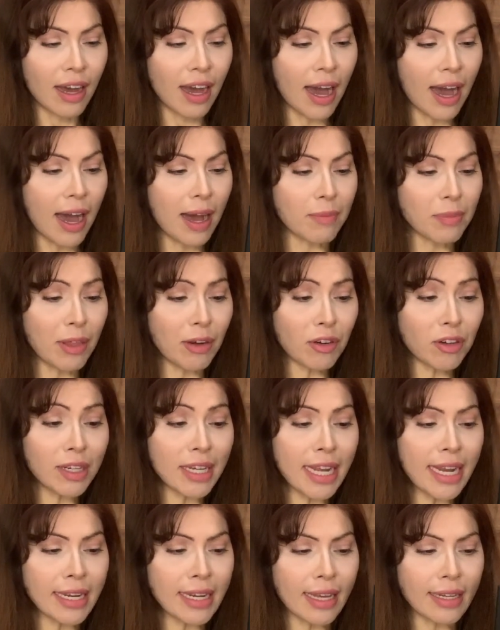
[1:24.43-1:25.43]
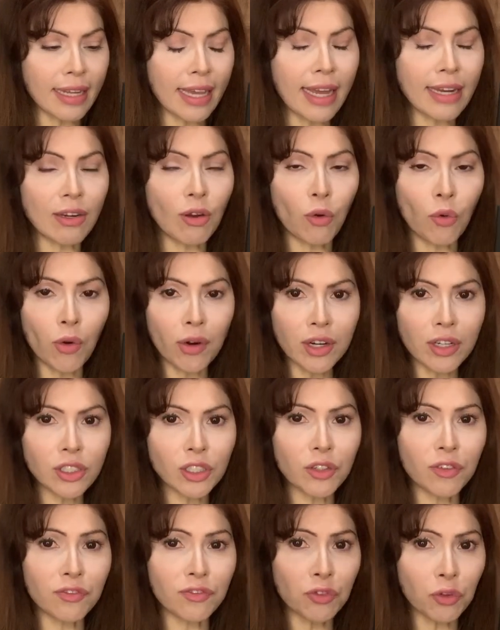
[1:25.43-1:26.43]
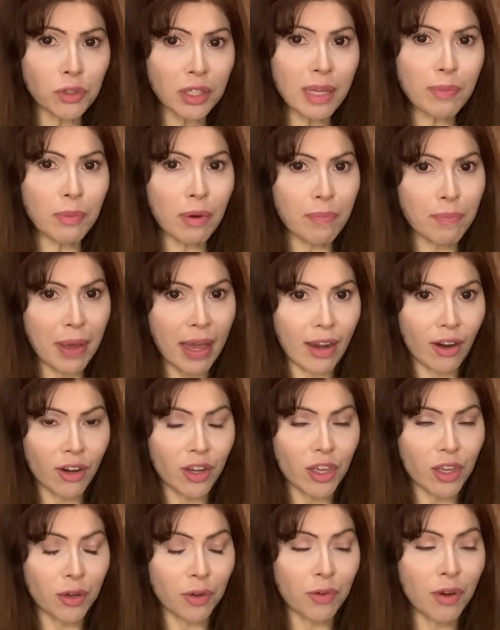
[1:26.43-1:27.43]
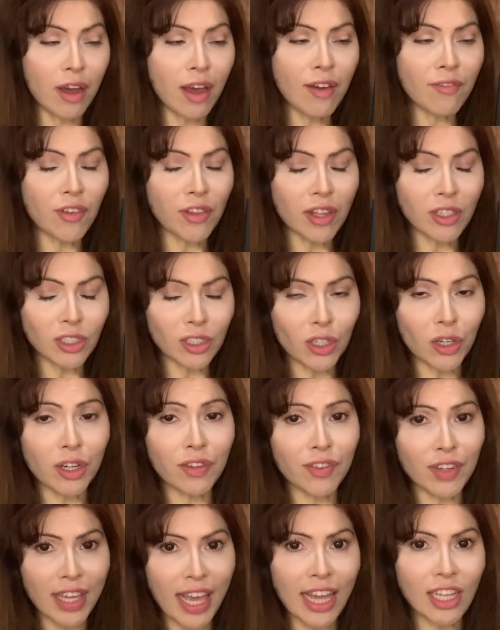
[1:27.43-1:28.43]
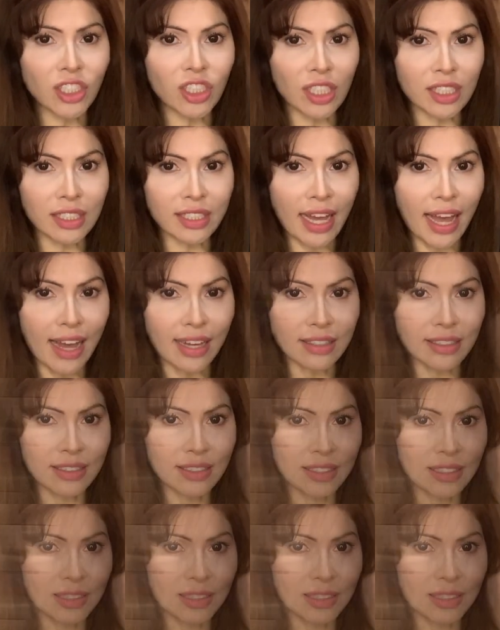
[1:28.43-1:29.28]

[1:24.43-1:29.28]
that are needed in order to fully prepare you for the certification test.